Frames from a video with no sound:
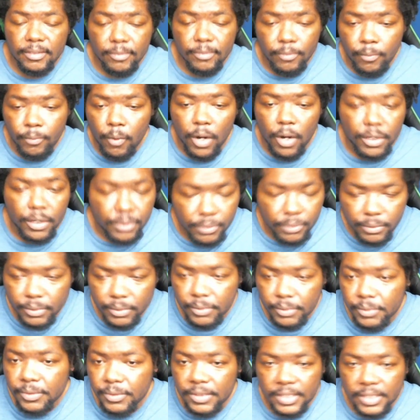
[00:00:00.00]

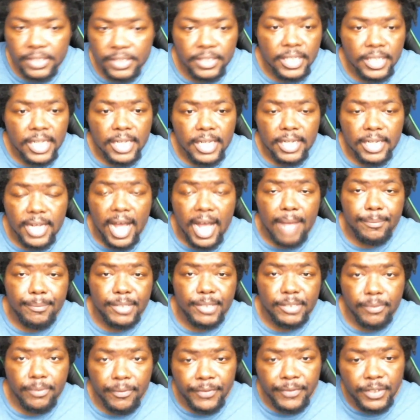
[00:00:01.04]
walkthroughs, and
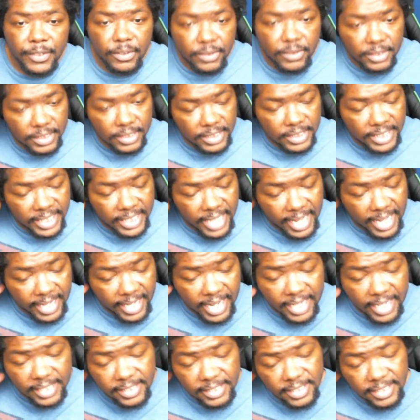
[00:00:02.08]
comic reviews, that
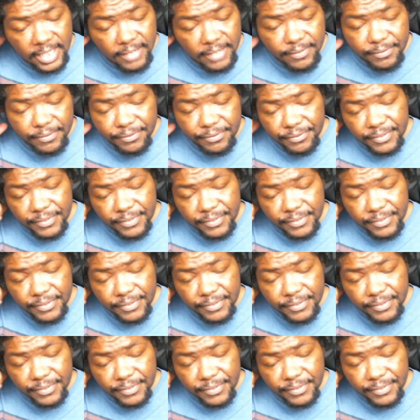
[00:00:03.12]
kind of stuff.